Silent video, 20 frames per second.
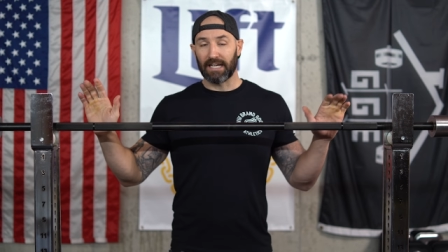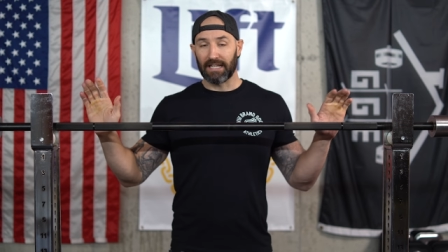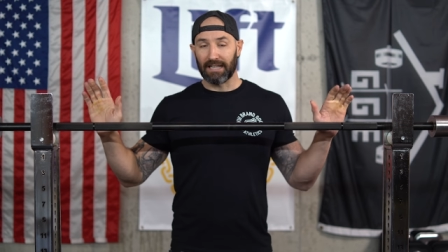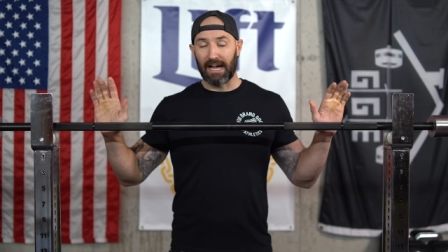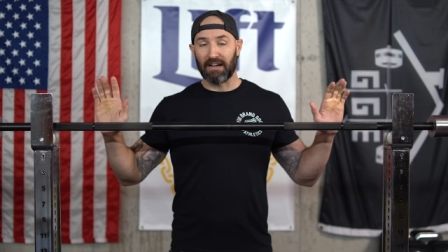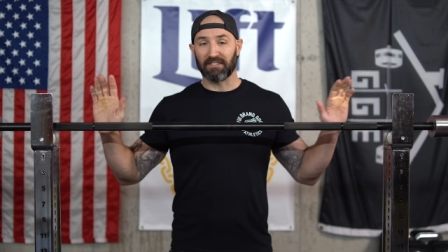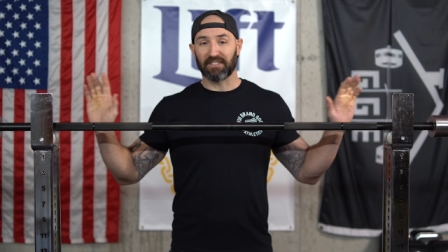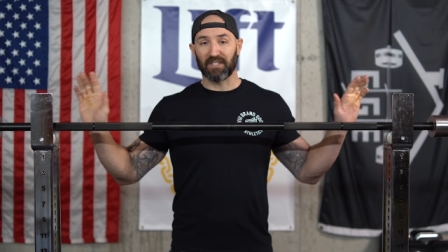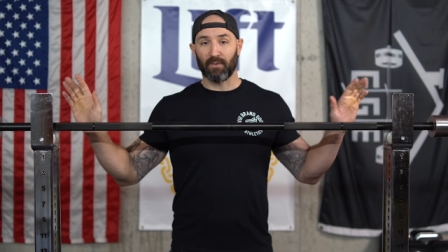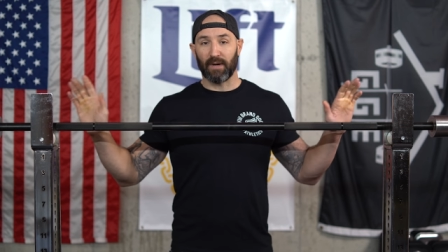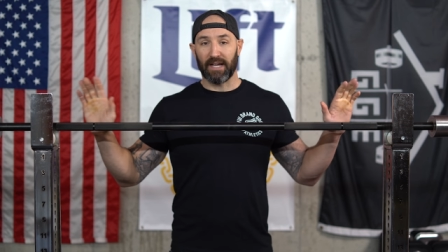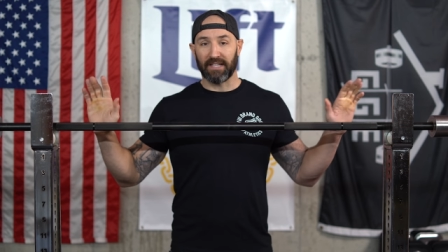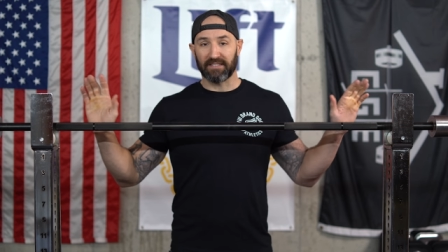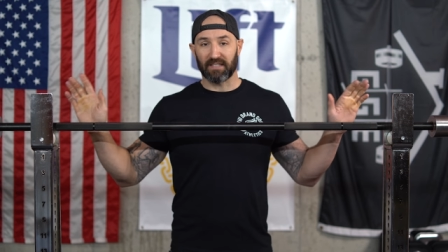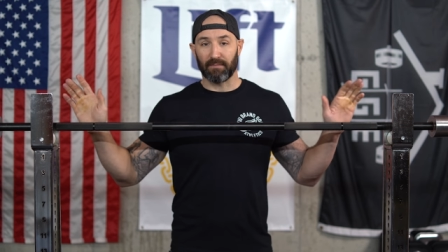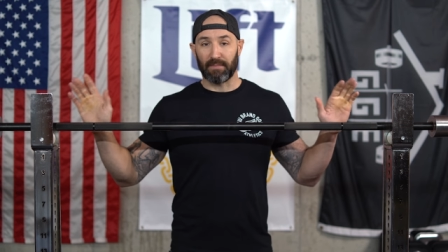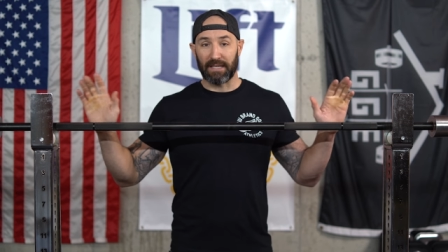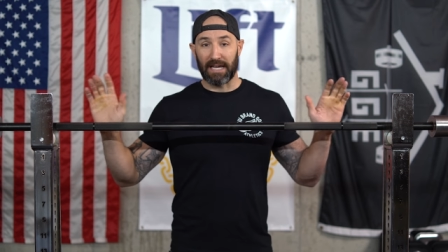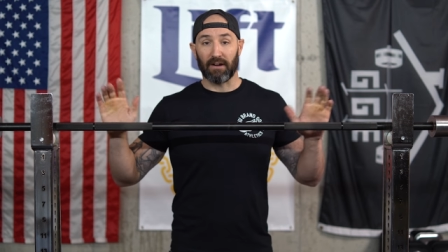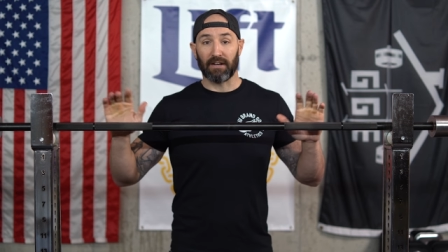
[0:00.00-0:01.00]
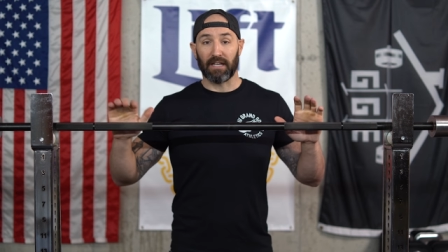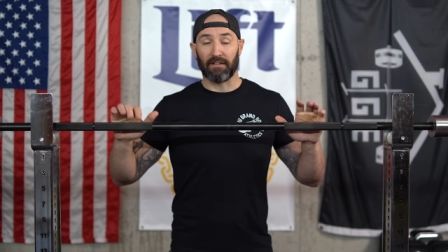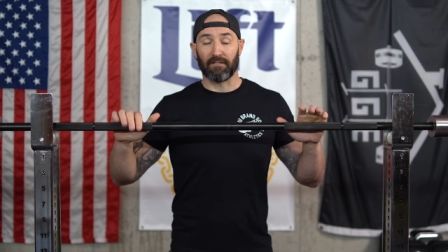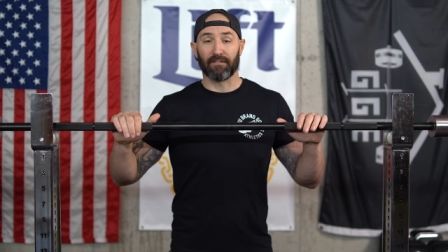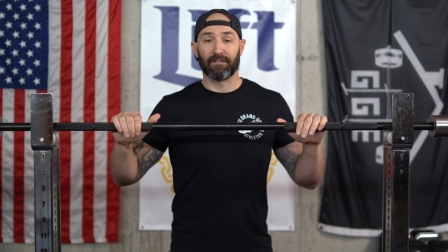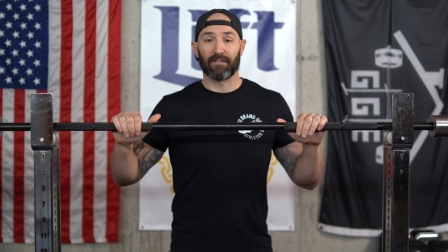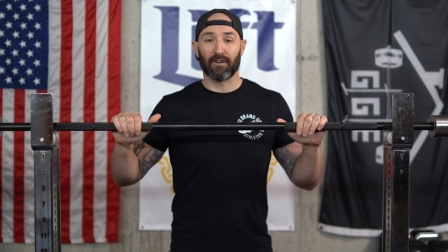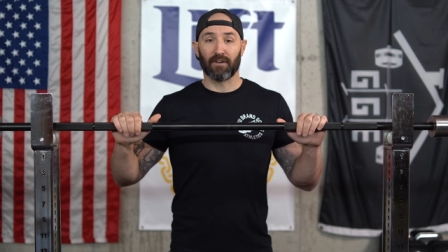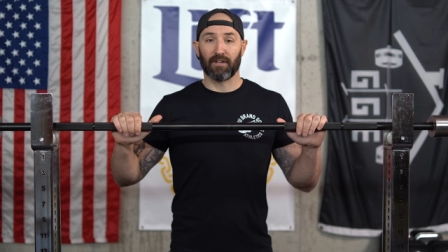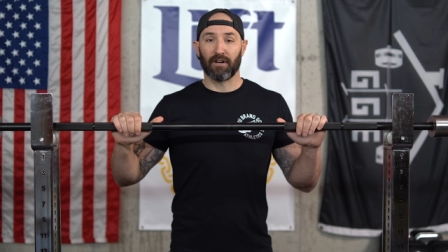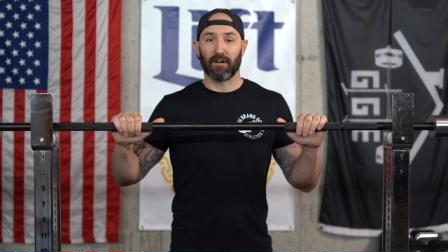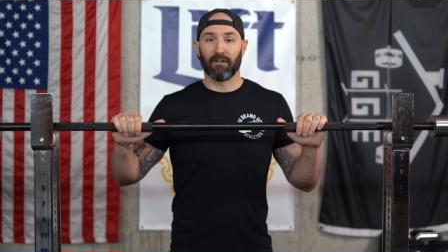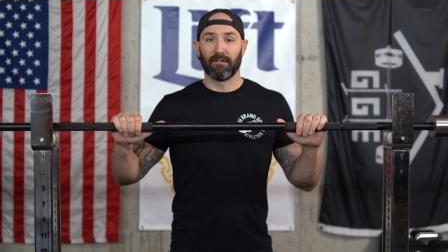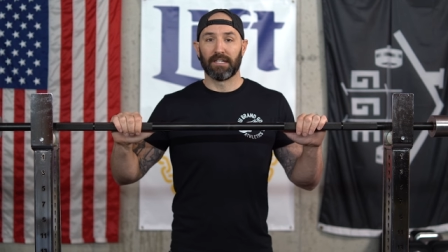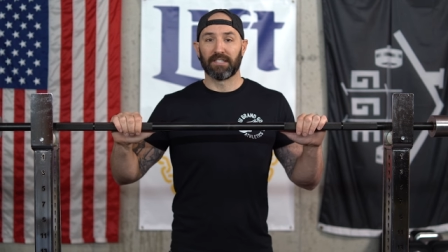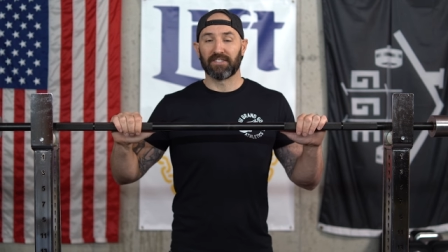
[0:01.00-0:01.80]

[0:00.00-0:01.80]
it allows the weights to be out even further.